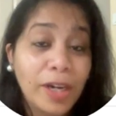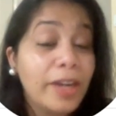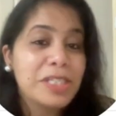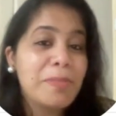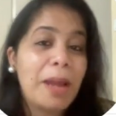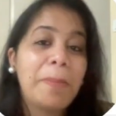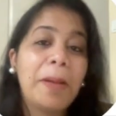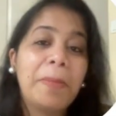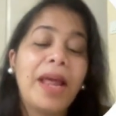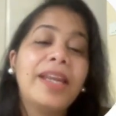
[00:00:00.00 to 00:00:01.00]
And this
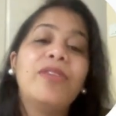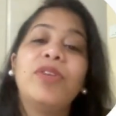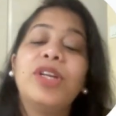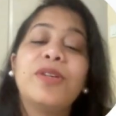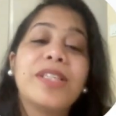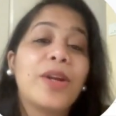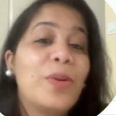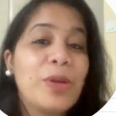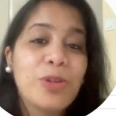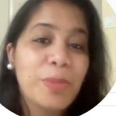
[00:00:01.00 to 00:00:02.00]
manpower planning videos are
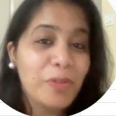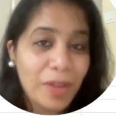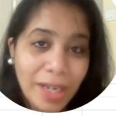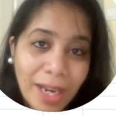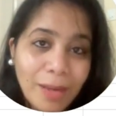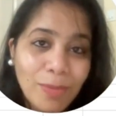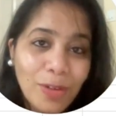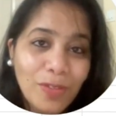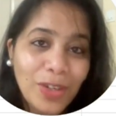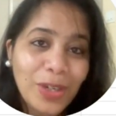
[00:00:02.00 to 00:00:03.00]
going to be very
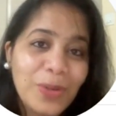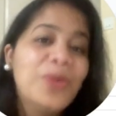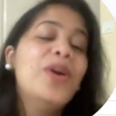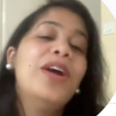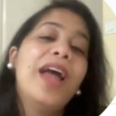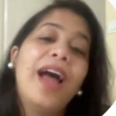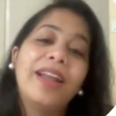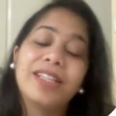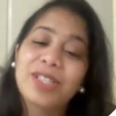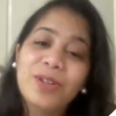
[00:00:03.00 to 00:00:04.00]
helpful for you.
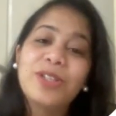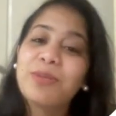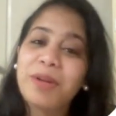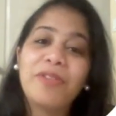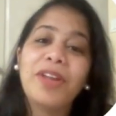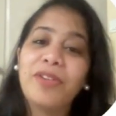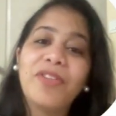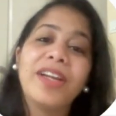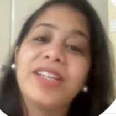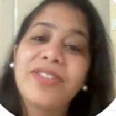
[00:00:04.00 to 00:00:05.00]
And it's going to be a very
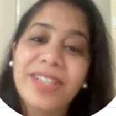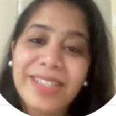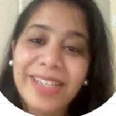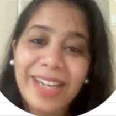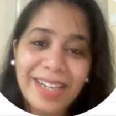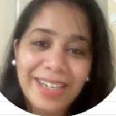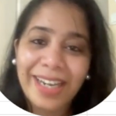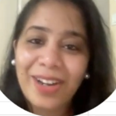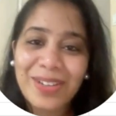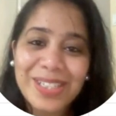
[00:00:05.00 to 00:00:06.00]
fun, interesting
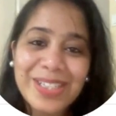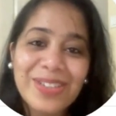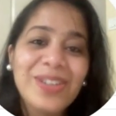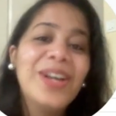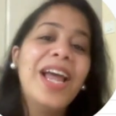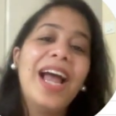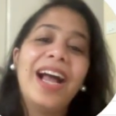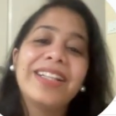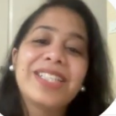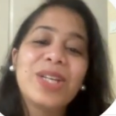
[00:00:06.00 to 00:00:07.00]
learning also.
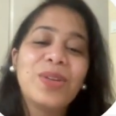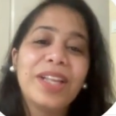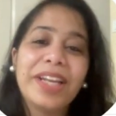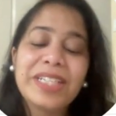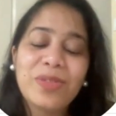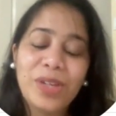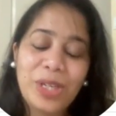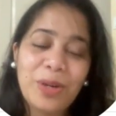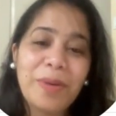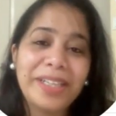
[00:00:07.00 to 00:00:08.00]
I'll see you in the next
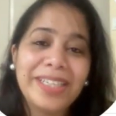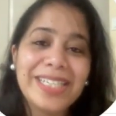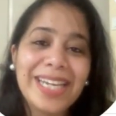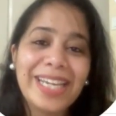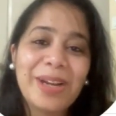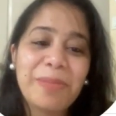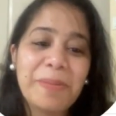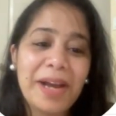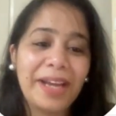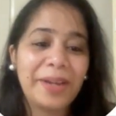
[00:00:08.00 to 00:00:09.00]
video. By then, take care. Bye
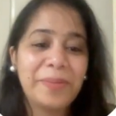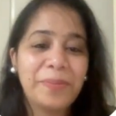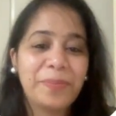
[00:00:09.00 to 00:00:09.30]
bye.